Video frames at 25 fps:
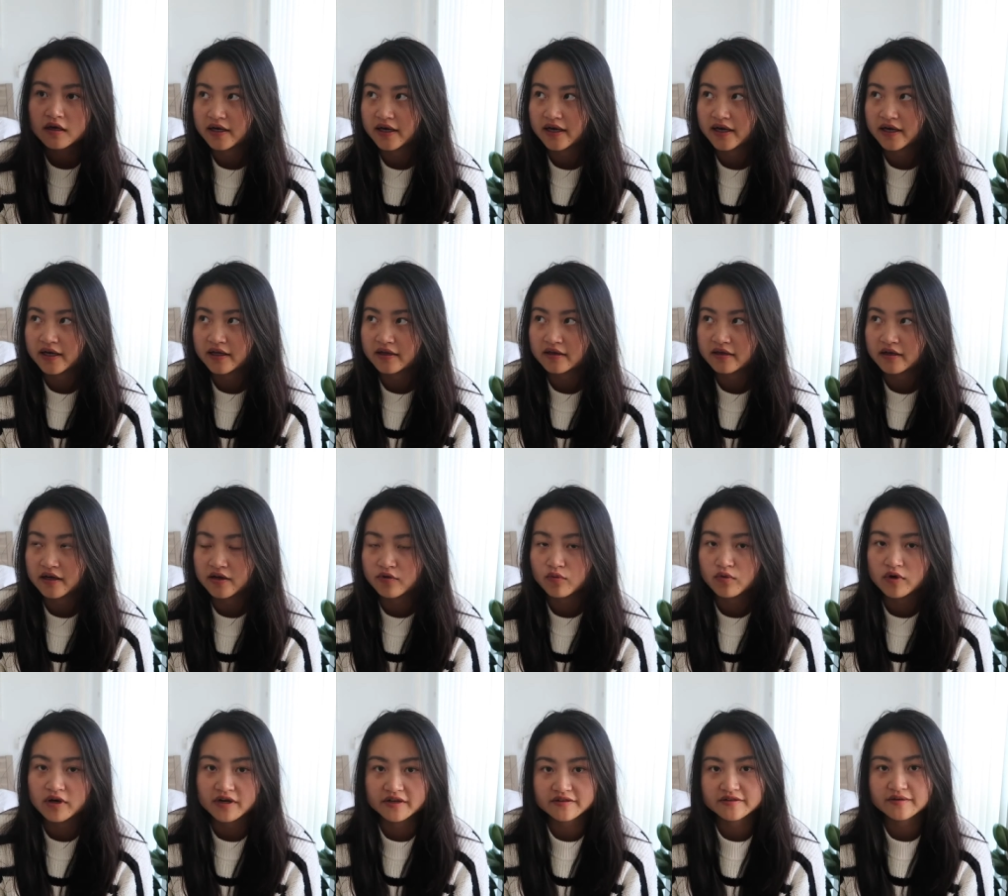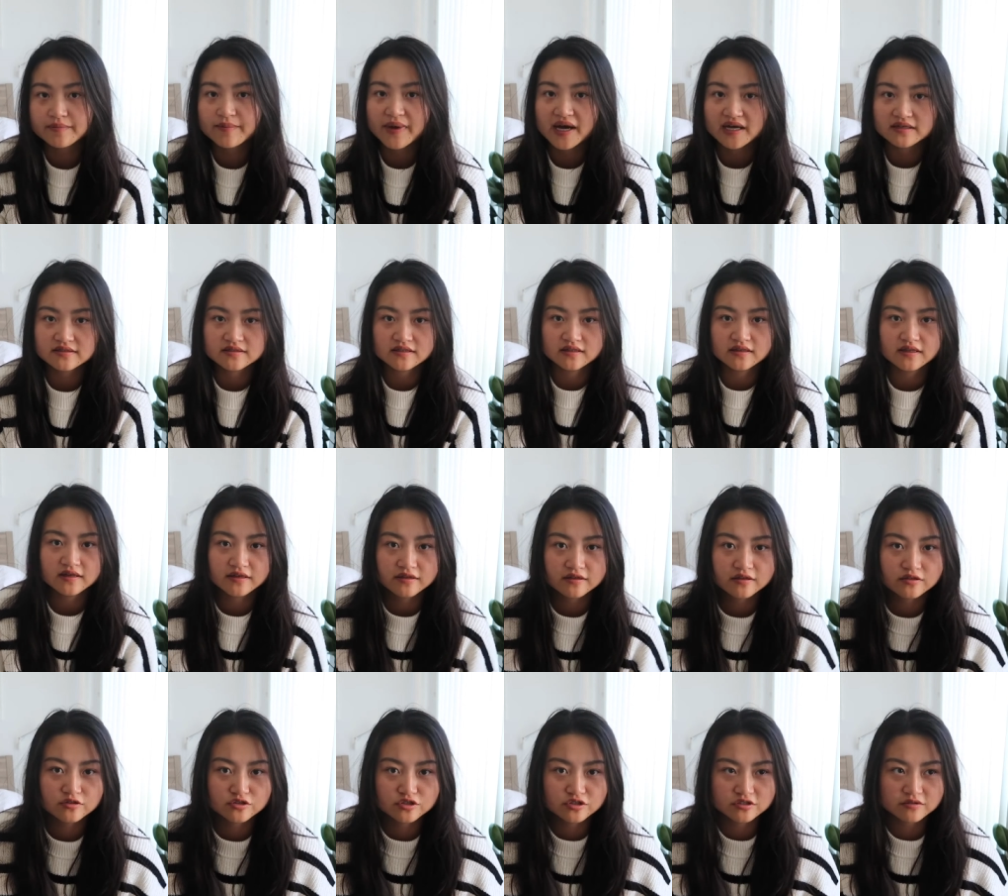And I wanted the maxi
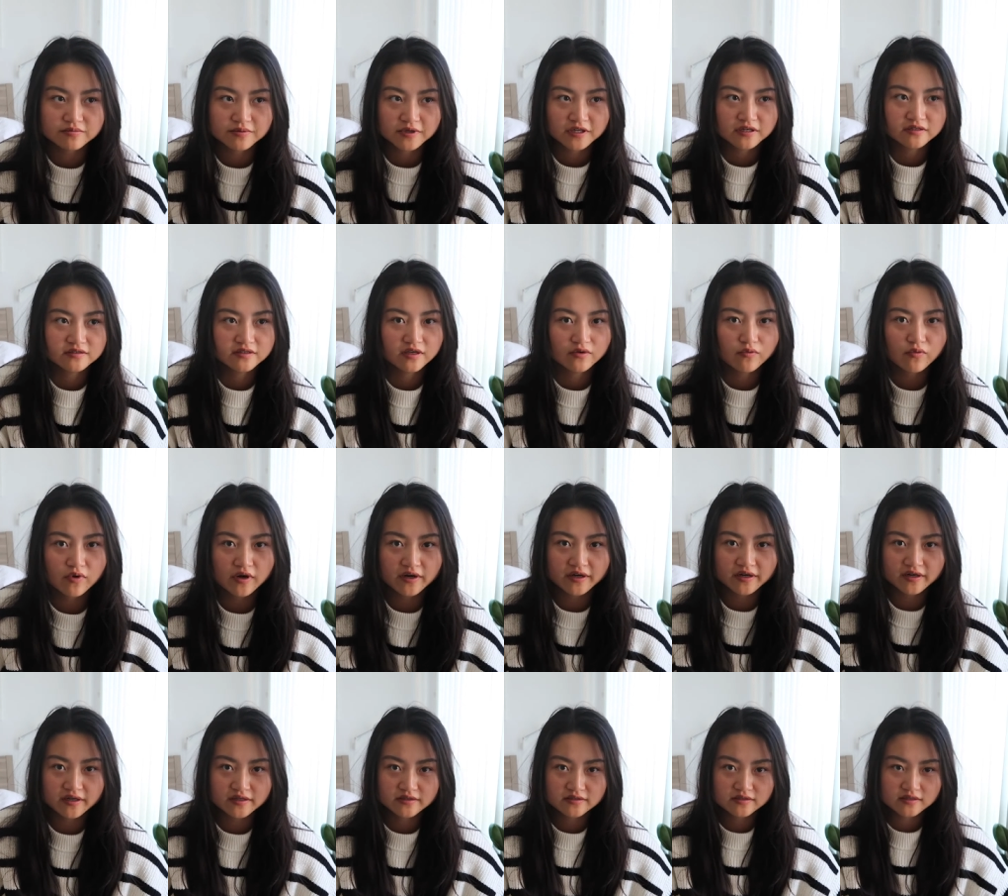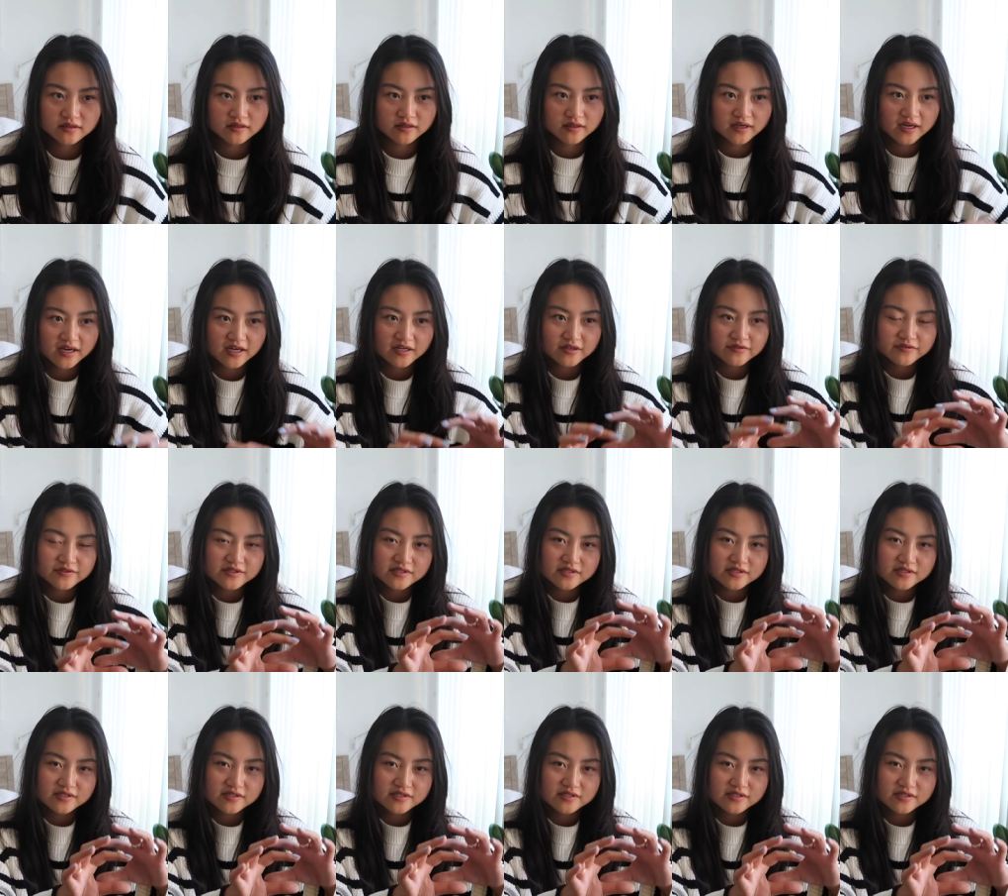length just because I wanted it to kind of